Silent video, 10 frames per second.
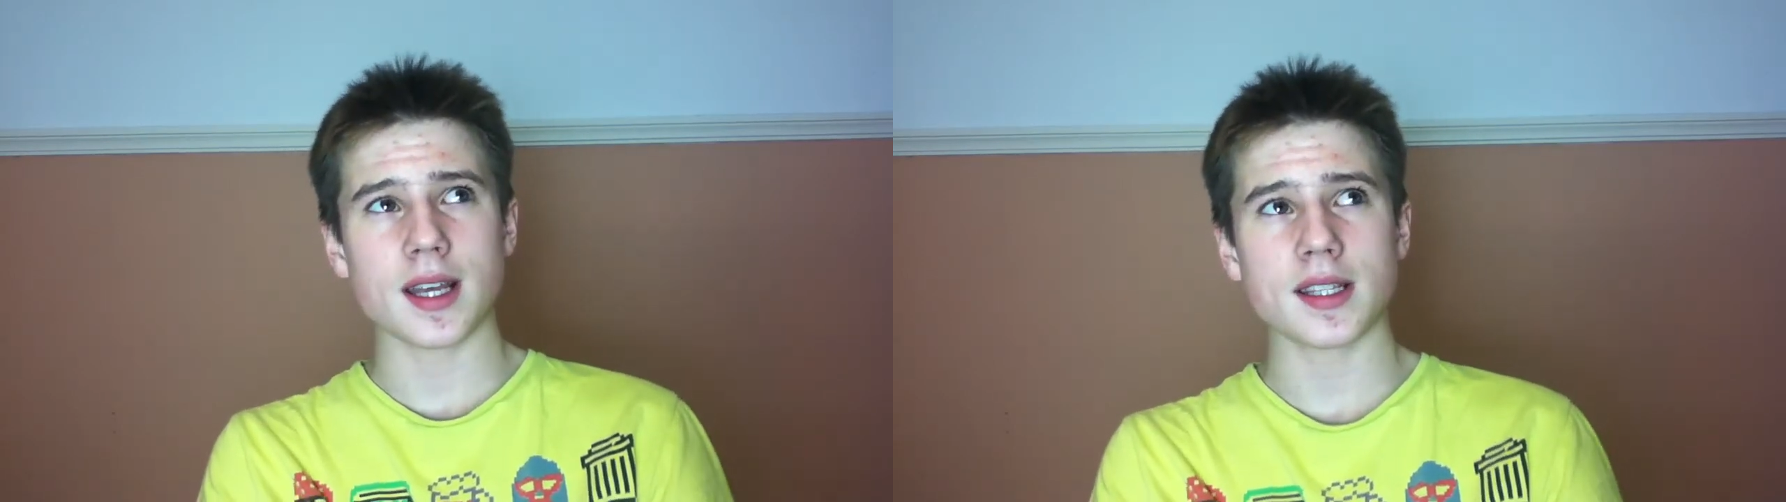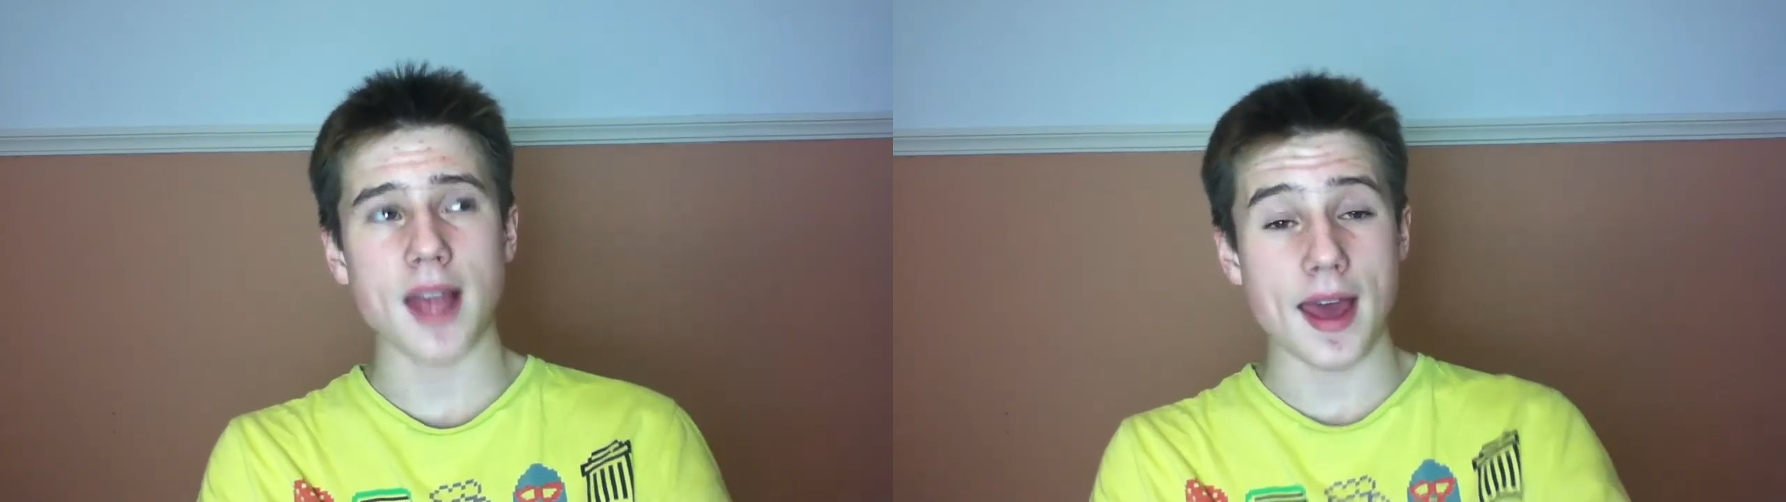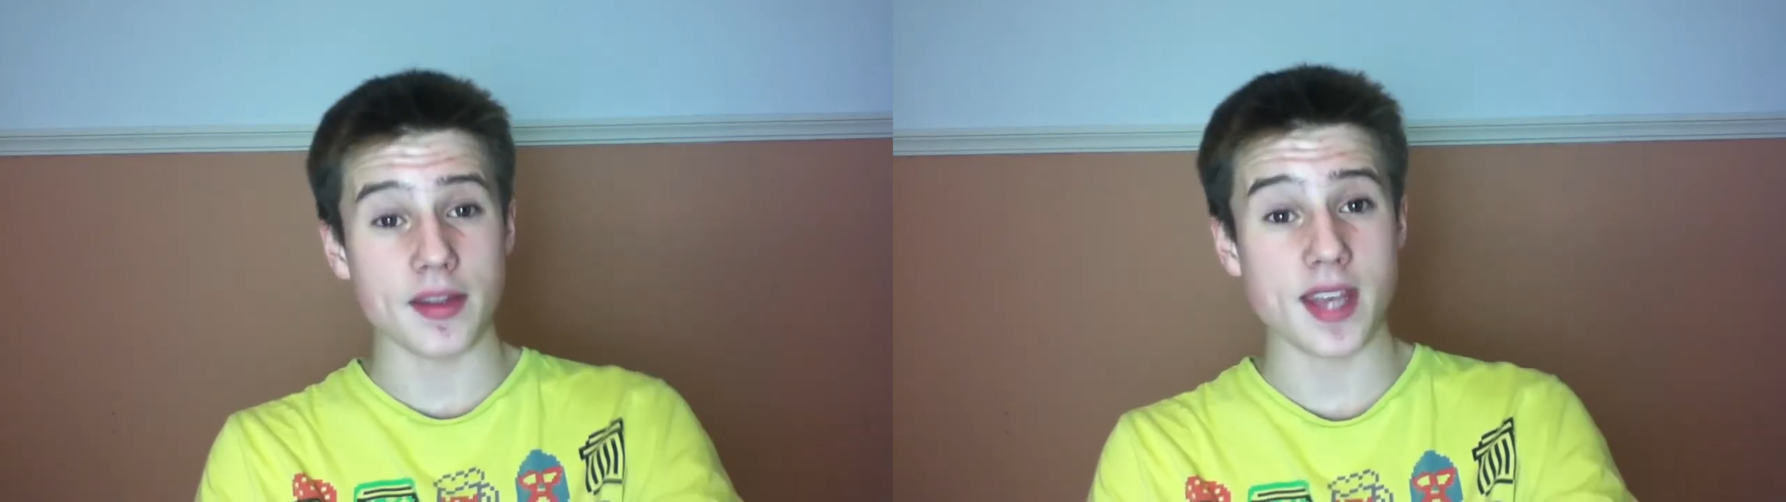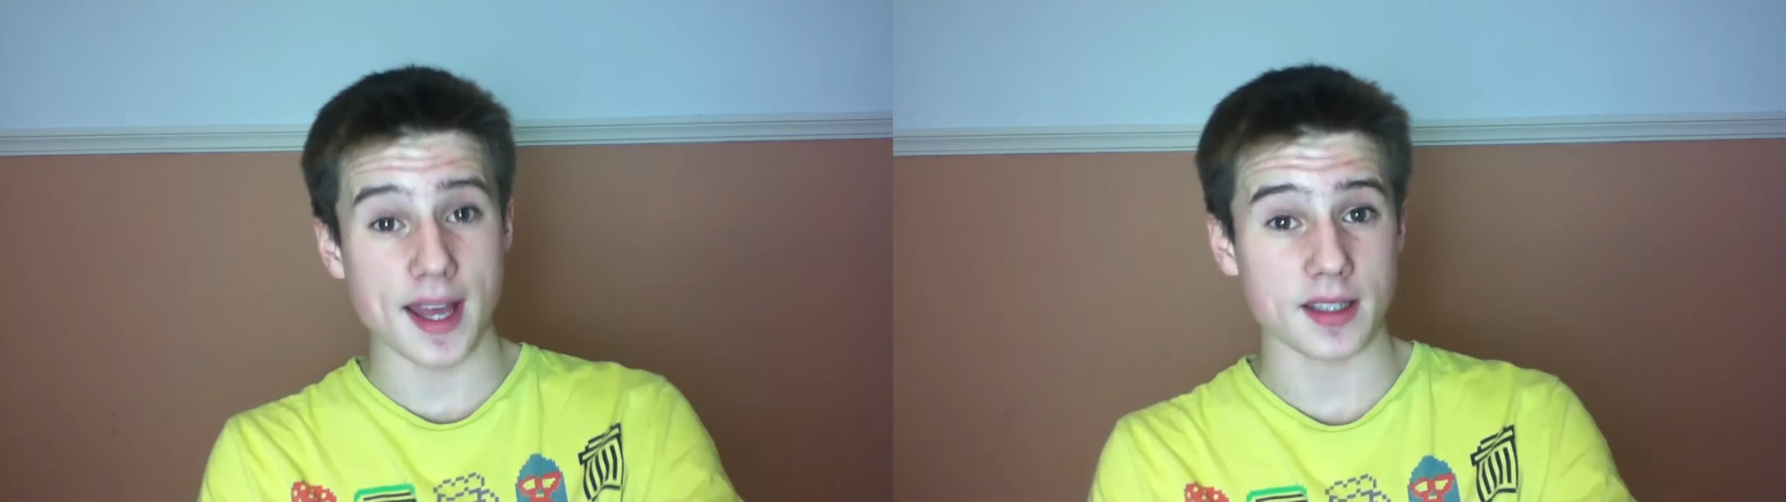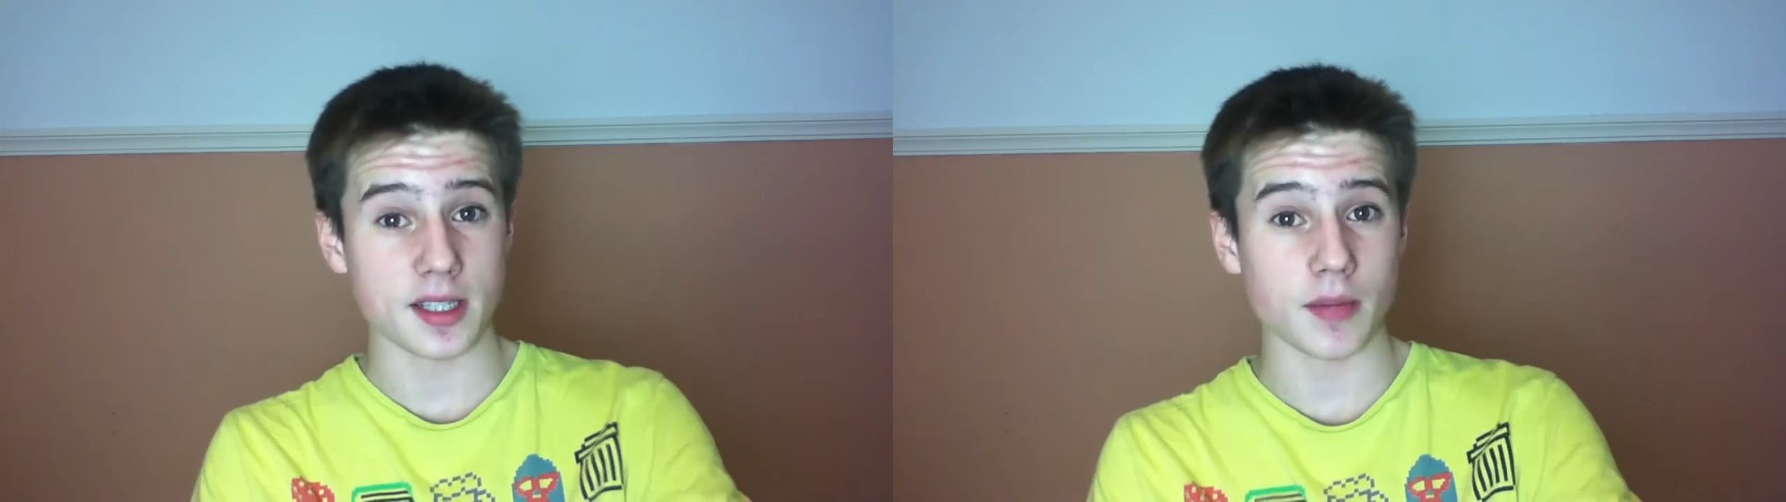is
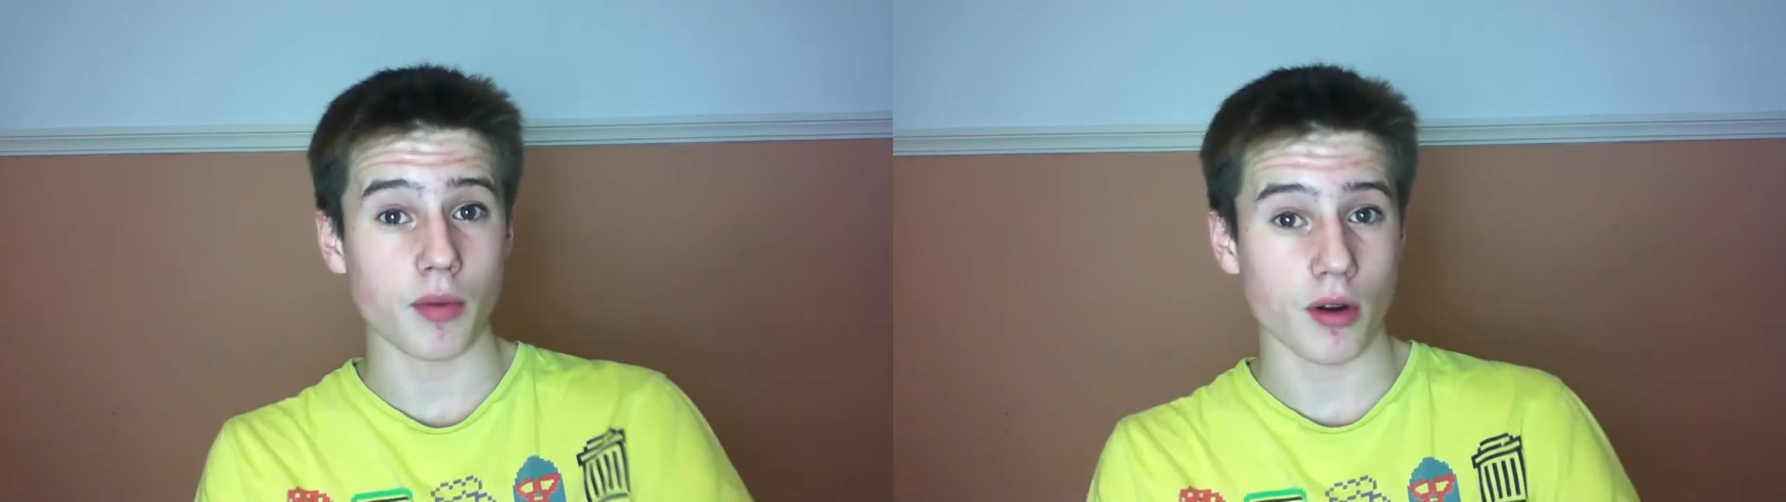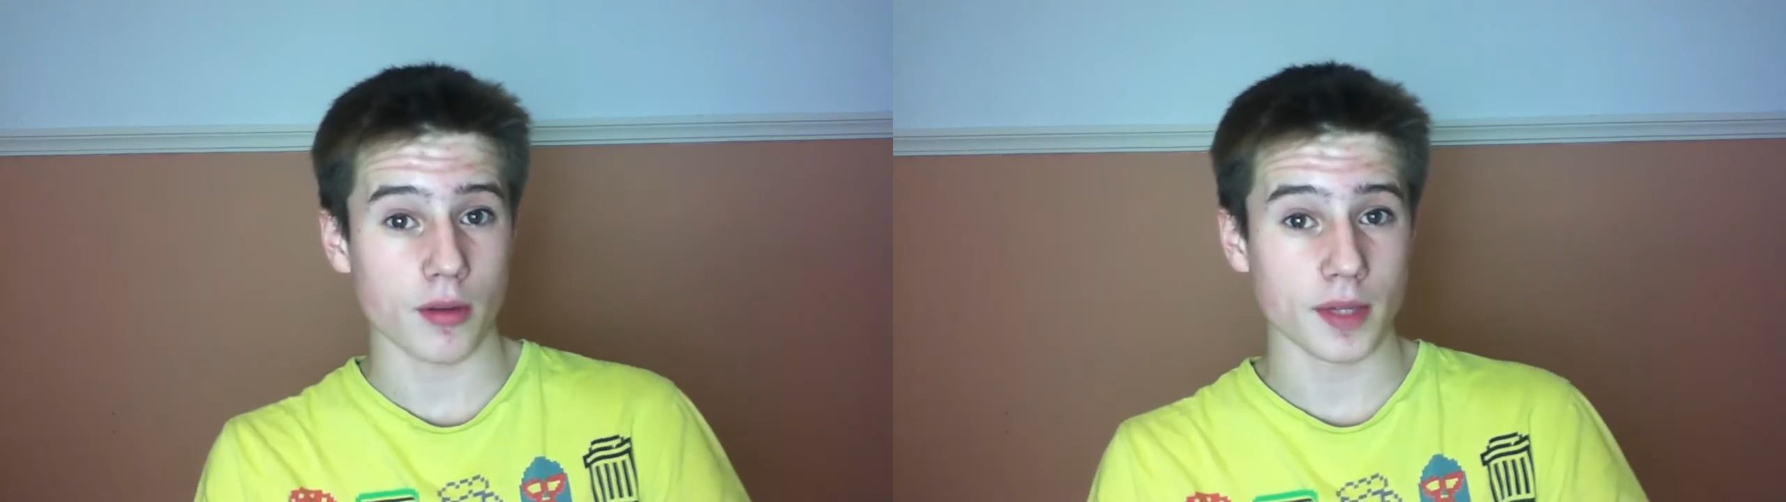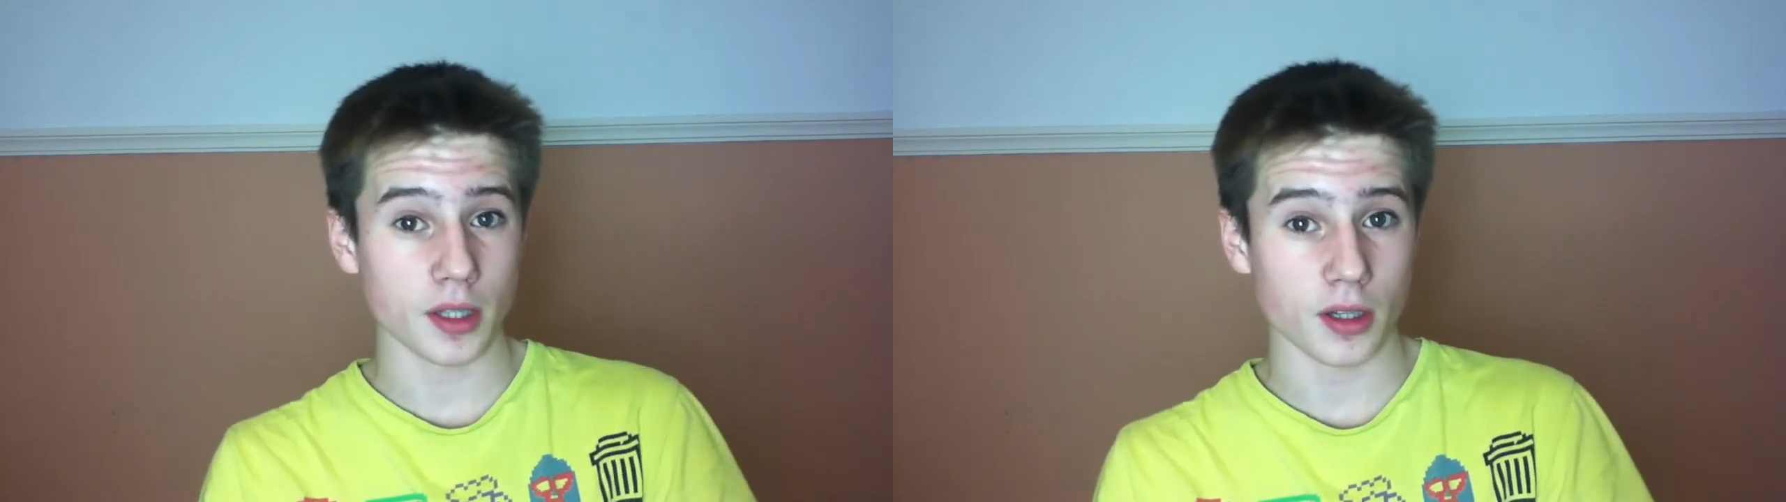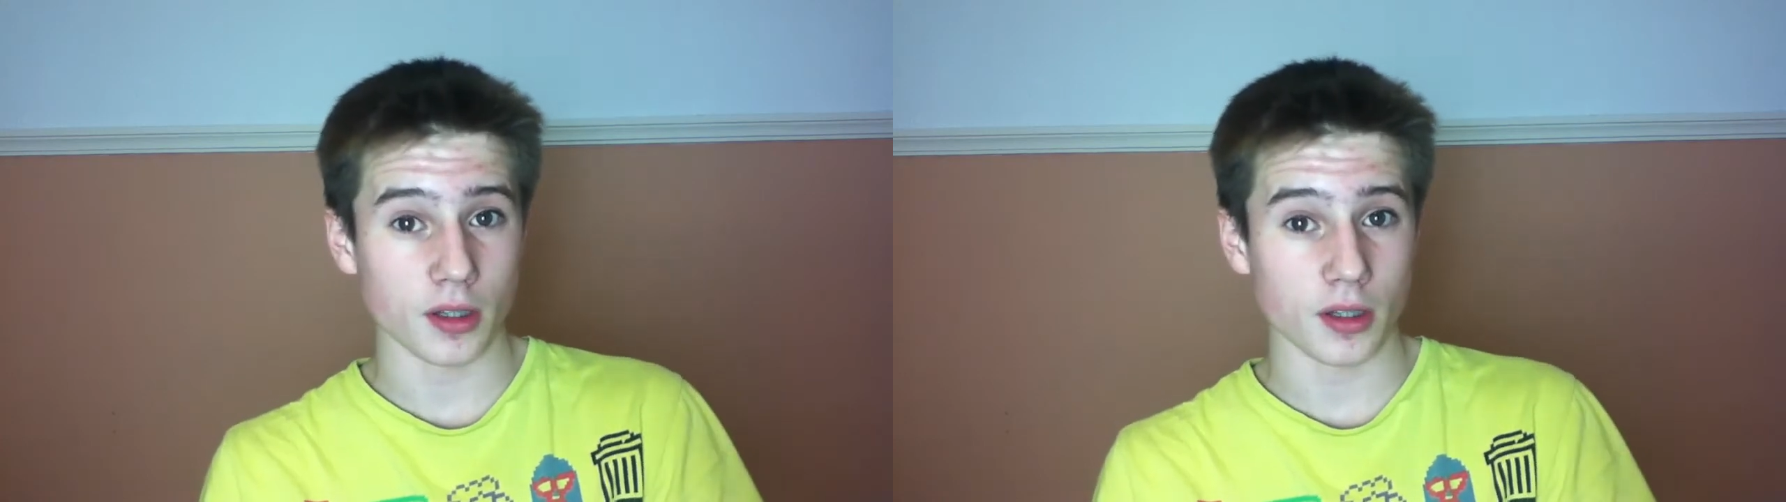the editing program that